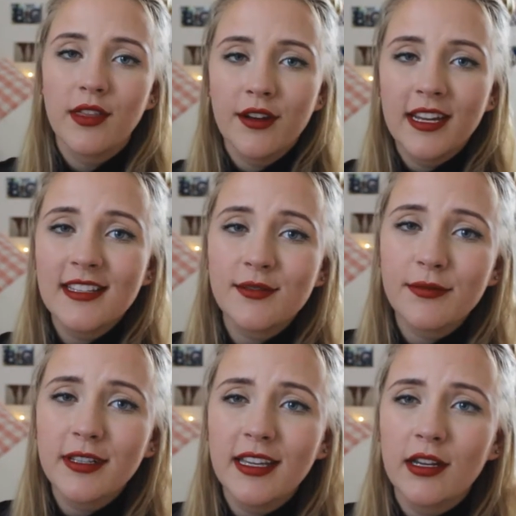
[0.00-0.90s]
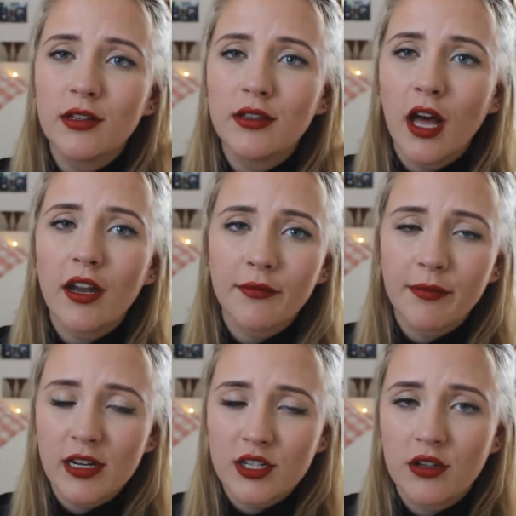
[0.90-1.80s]
So there is really a lot of
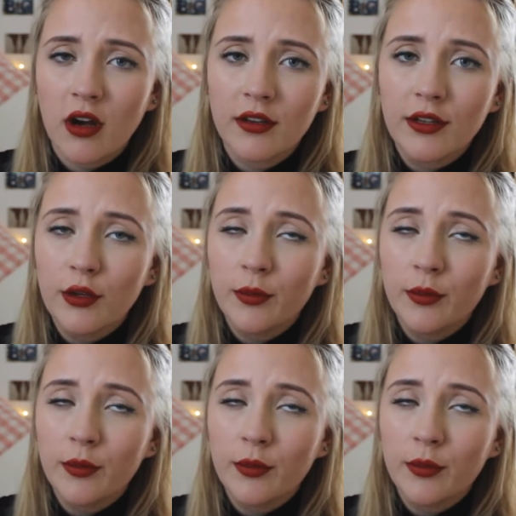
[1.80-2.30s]
pressure on